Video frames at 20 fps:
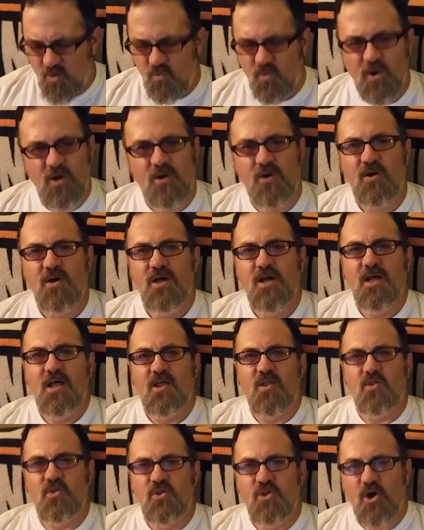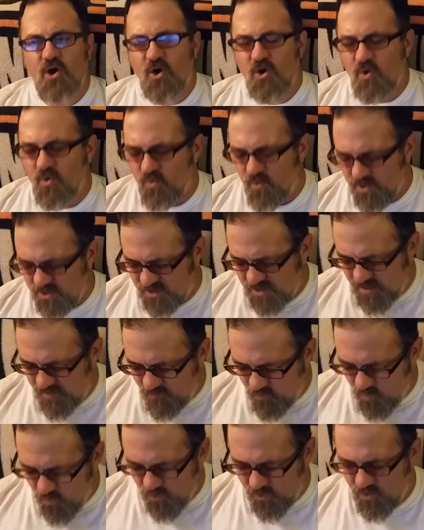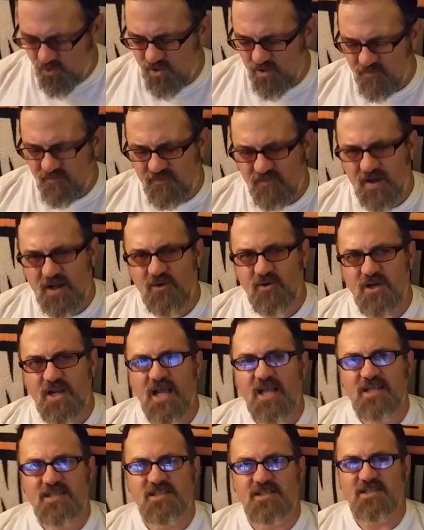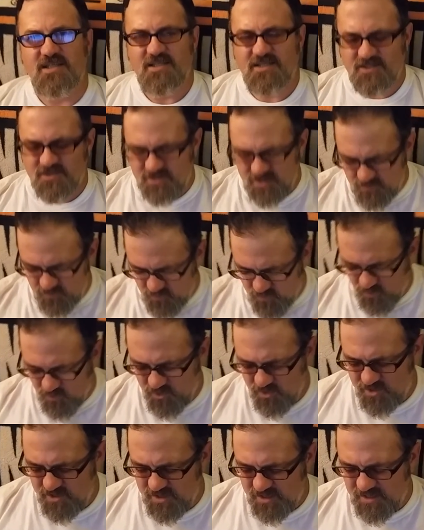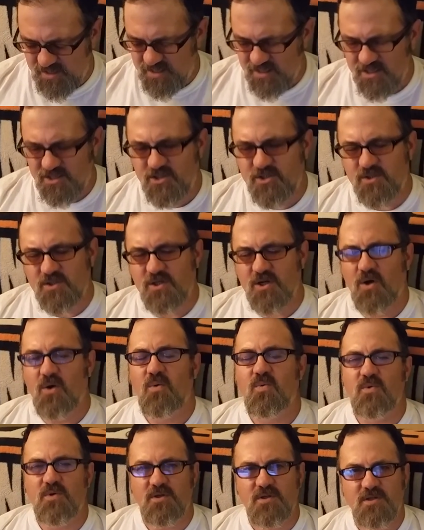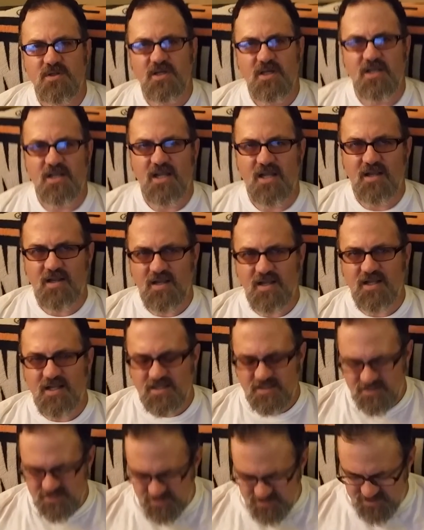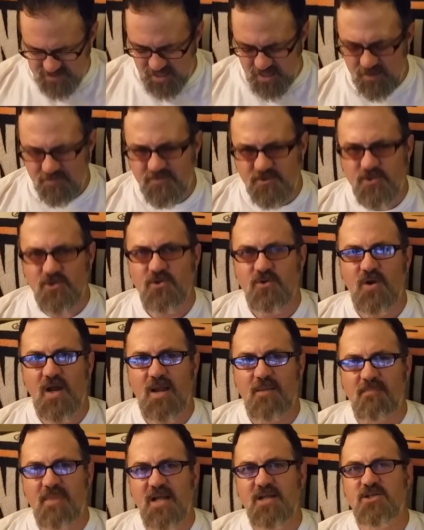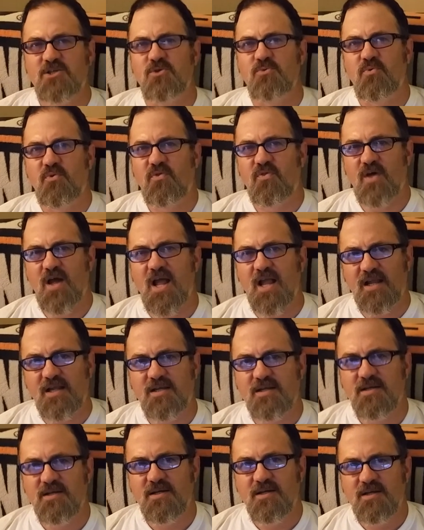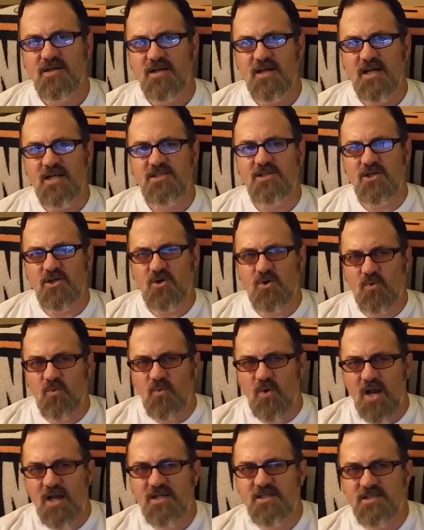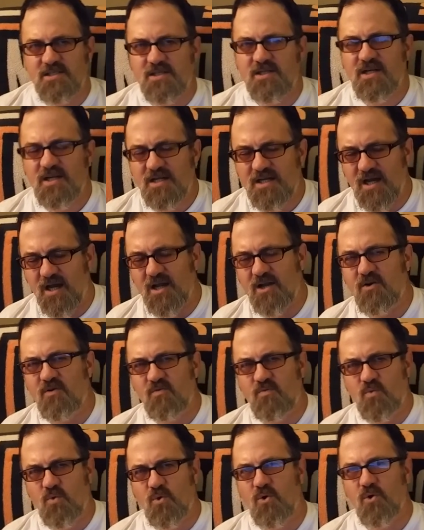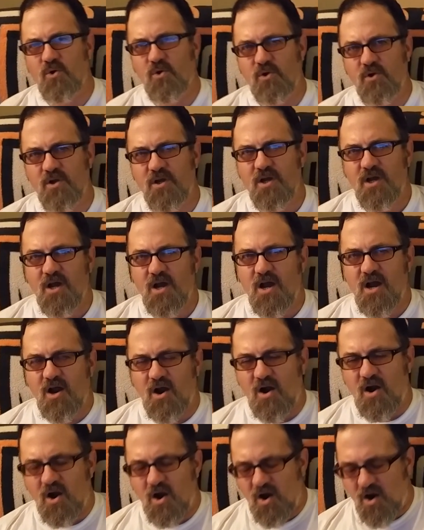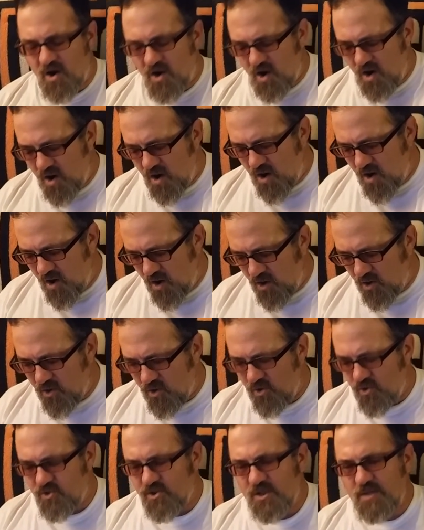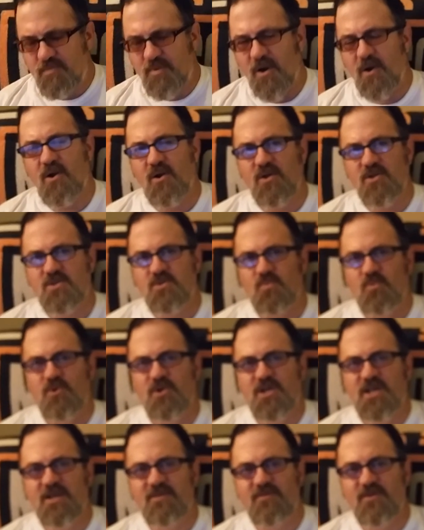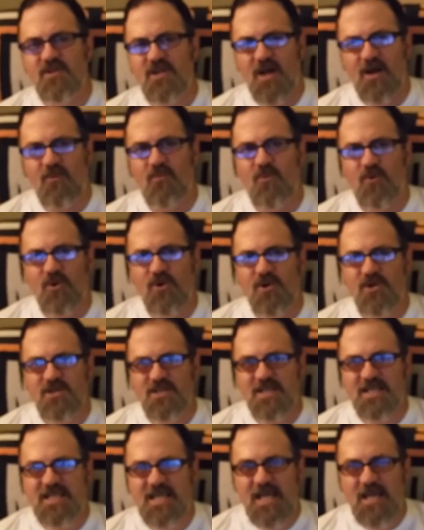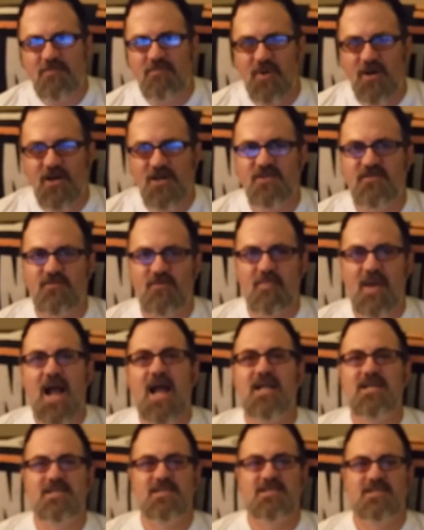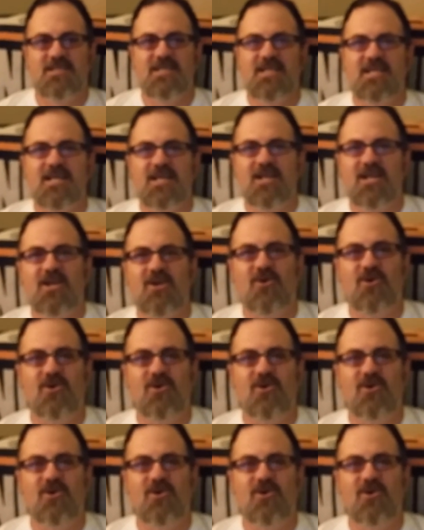Well, no was a word of foundation. It is a word that gets you going. It, it, it, stops you and makes you think. It's a correction kind of word. Our earthly parents were given that word to keep us from actually getting